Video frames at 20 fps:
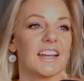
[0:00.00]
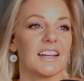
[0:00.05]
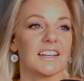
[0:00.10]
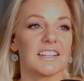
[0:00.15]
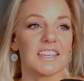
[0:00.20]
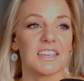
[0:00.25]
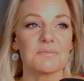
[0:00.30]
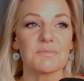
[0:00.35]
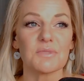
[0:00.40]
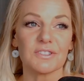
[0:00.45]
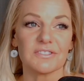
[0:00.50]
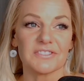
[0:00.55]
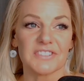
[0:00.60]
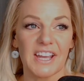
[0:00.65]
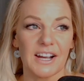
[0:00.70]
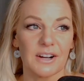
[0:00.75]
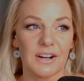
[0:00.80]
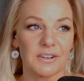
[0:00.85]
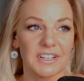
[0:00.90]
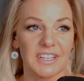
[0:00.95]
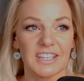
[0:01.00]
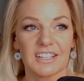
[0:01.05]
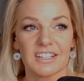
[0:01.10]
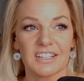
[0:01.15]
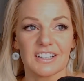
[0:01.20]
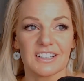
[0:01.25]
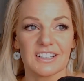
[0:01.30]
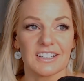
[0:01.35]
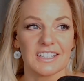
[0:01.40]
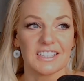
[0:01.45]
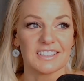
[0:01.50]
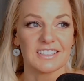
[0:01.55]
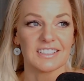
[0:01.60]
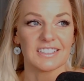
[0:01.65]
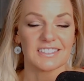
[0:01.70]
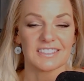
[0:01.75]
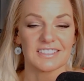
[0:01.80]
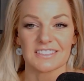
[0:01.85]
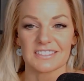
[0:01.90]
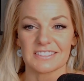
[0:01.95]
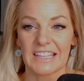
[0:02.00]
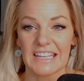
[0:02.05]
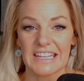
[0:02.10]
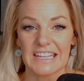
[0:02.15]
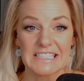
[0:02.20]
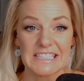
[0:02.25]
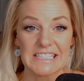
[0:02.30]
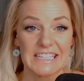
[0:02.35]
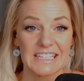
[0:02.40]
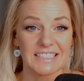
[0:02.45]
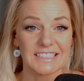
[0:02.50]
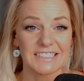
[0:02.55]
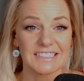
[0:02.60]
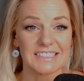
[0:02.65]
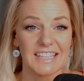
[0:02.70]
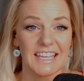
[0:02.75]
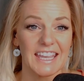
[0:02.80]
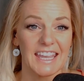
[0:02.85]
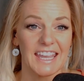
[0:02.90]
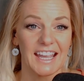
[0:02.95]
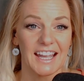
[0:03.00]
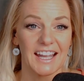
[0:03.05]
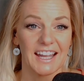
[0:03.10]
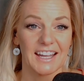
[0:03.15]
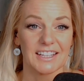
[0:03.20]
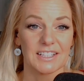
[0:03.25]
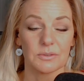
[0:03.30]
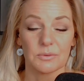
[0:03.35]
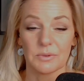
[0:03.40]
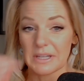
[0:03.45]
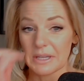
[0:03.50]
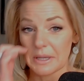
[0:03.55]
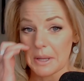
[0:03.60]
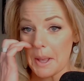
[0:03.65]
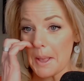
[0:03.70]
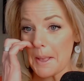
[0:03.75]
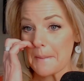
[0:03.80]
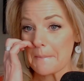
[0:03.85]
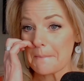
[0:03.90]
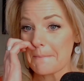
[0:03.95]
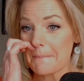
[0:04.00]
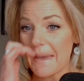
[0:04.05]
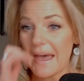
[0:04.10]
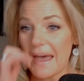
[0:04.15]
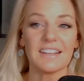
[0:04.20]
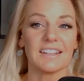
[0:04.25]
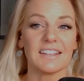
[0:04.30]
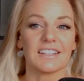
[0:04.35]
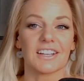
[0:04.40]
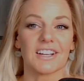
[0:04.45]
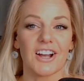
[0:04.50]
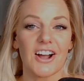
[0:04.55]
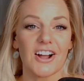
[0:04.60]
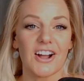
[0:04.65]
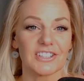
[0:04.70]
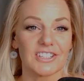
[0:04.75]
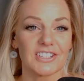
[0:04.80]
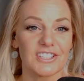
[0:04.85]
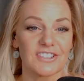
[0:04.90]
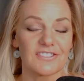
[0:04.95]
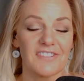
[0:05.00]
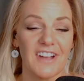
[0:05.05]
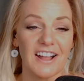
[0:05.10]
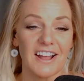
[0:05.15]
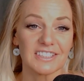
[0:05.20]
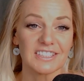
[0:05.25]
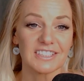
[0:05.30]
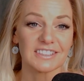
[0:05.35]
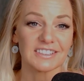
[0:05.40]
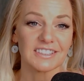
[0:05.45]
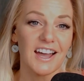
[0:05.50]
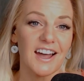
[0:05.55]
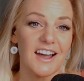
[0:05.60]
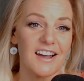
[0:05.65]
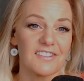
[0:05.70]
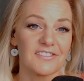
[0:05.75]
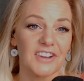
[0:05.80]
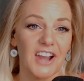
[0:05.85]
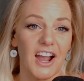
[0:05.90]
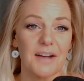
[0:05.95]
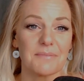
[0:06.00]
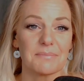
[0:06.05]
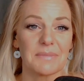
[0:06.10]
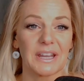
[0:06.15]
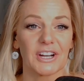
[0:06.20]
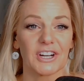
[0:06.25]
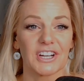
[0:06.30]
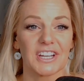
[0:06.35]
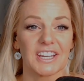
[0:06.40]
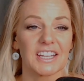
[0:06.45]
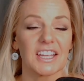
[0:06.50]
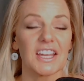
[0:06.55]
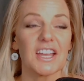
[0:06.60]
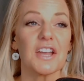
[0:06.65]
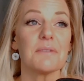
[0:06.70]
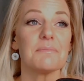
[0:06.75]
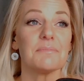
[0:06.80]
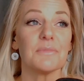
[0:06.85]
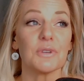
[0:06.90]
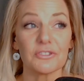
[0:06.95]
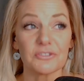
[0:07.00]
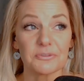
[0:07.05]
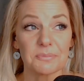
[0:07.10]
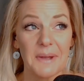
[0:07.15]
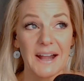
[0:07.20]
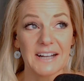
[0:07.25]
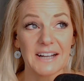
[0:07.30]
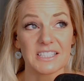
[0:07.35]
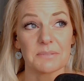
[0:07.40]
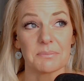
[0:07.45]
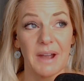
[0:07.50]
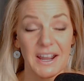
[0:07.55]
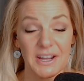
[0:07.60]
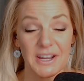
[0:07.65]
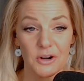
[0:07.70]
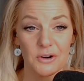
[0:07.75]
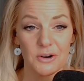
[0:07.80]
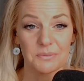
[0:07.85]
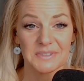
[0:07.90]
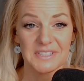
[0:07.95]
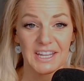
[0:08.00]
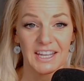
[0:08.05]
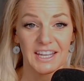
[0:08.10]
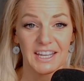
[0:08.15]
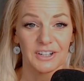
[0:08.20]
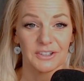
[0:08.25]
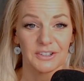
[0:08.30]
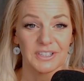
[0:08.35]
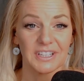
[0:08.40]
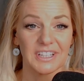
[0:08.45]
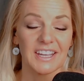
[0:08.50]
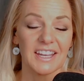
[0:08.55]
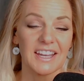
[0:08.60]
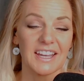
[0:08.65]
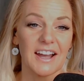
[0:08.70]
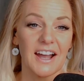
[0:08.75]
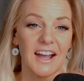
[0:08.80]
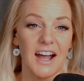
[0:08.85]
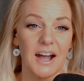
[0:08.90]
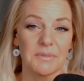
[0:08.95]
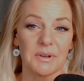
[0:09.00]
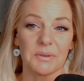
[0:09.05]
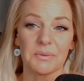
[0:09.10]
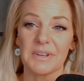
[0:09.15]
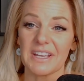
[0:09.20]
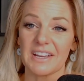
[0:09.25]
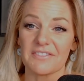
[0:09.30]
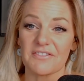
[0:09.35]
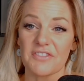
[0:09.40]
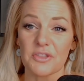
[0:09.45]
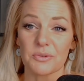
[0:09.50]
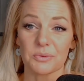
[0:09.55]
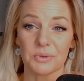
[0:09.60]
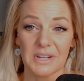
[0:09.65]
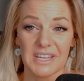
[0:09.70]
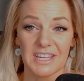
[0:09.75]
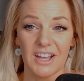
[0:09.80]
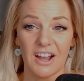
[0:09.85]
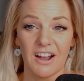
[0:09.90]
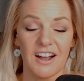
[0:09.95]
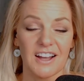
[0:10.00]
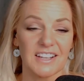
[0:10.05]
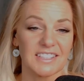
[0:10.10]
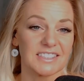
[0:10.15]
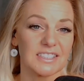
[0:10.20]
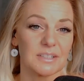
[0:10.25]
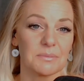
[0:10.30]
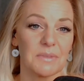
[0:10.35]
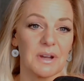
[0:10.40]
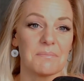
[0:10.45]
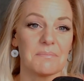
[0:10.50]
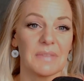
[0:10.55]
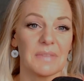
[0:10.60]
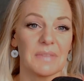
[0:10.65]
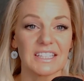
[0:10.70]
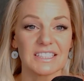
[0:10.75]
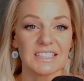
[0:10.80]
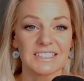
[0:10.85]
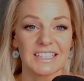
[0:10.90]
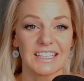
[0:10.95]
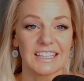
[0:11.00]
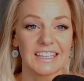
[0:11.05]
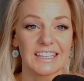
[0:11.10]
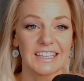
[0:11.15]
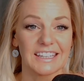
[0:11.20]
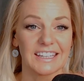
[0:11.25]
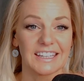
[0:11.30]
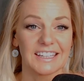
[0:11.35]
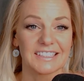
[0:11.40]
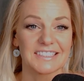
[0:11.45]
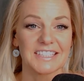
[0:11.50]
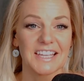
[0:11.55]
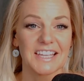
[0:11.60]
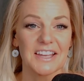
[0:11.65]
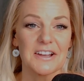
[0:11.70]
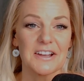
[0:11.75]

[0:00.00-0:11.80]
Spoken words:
he moved out here in his late teens, and we met in college, fell in love, got married, moved back to my hometown. And we have 3 awesome, amazing kids.